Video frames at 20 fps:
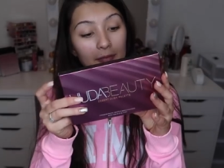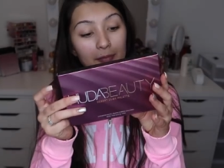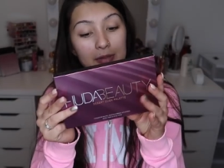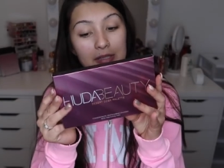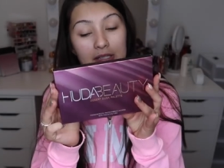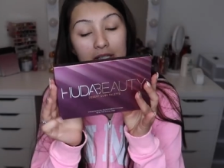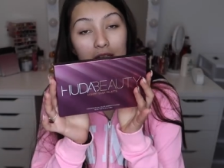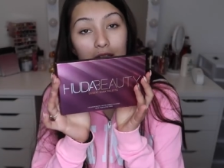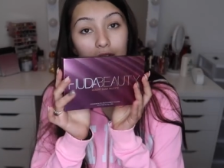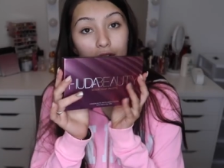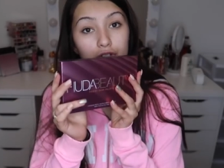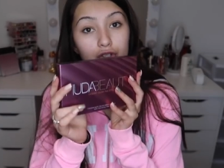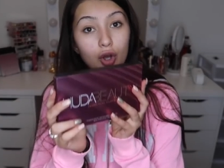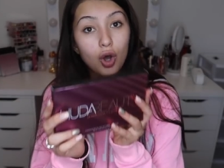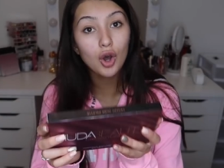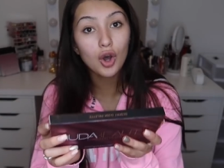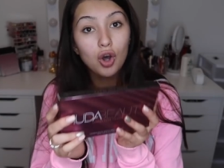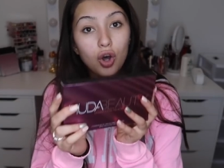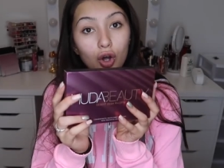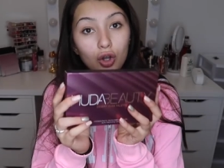I've been seeing this
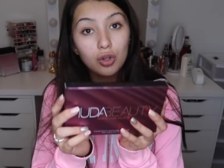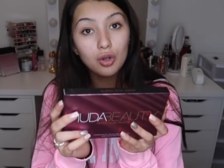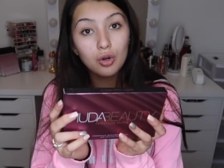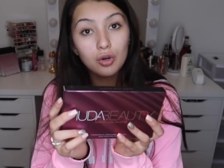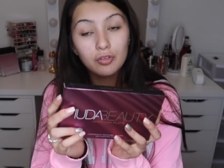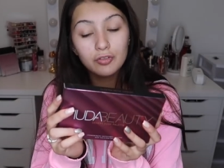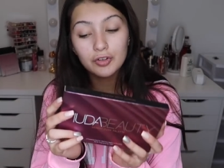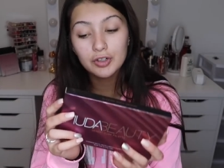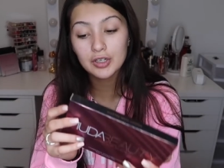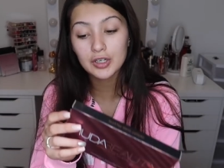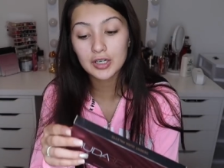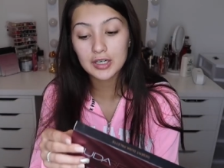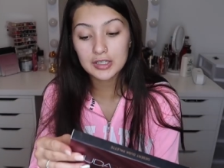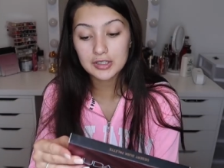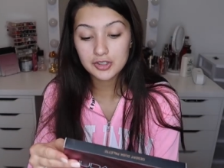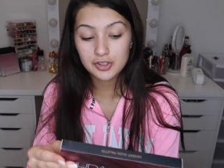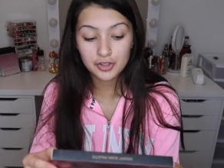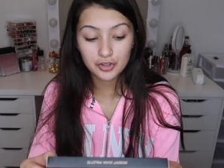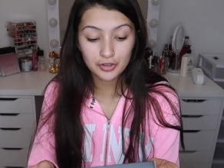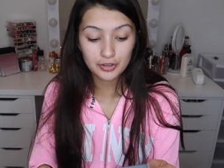all over
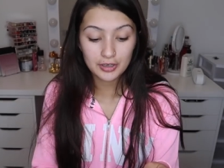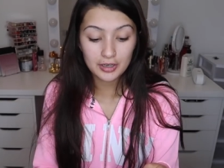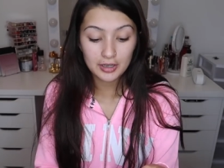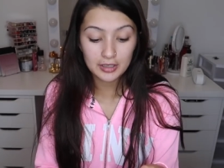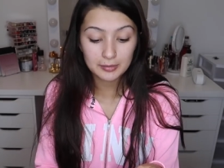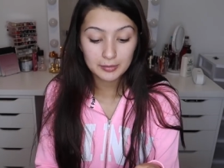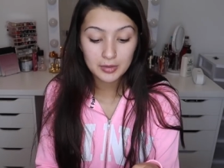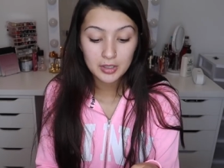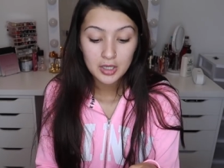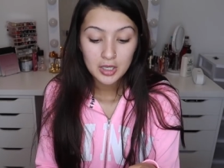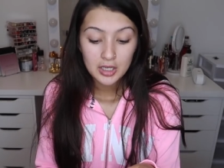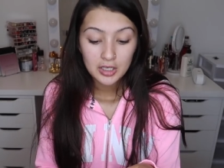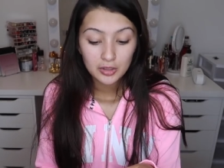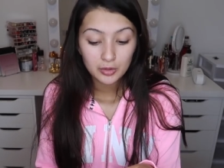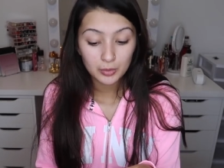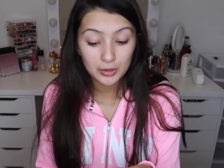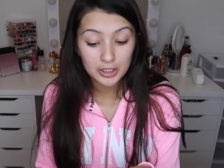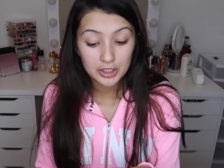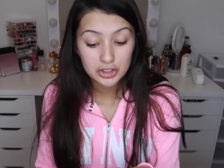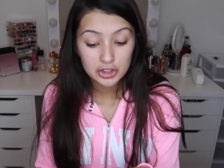Instagram,
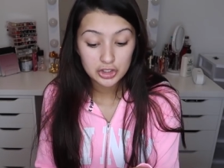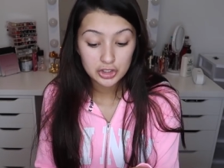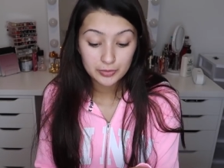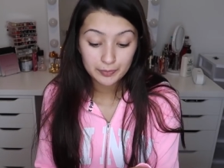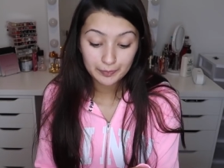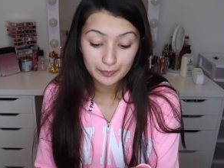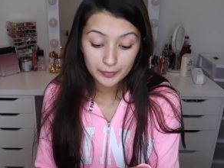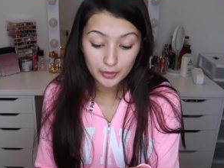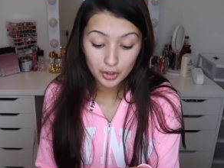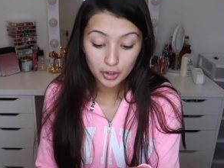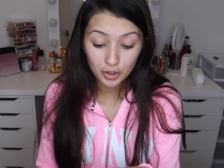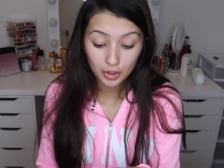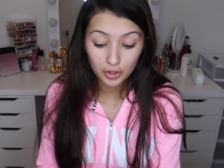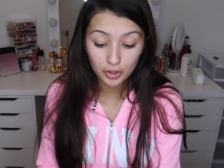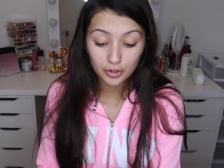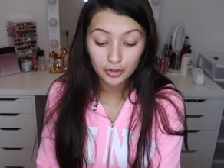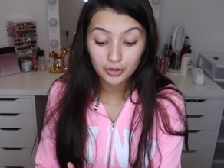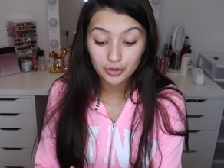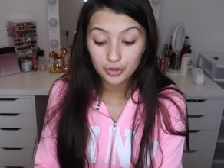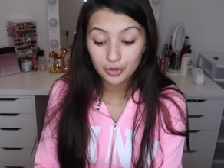which
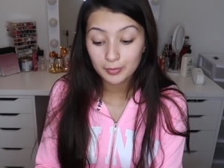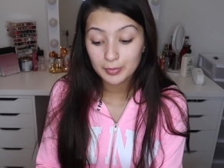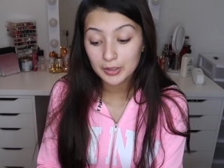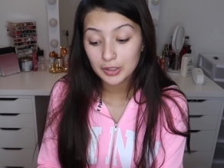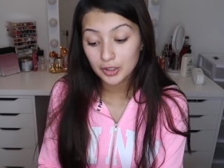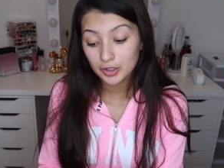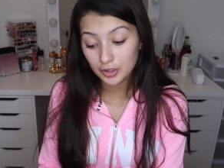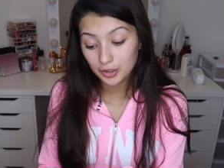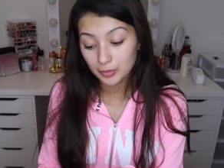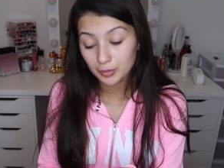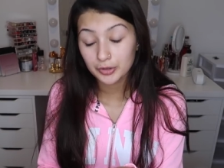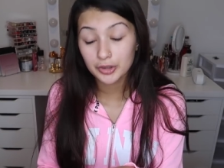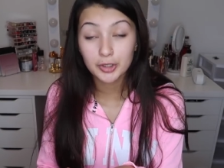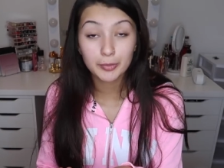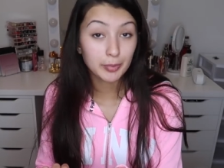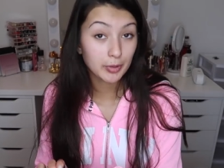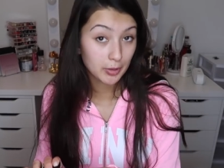Girl, you've been good with the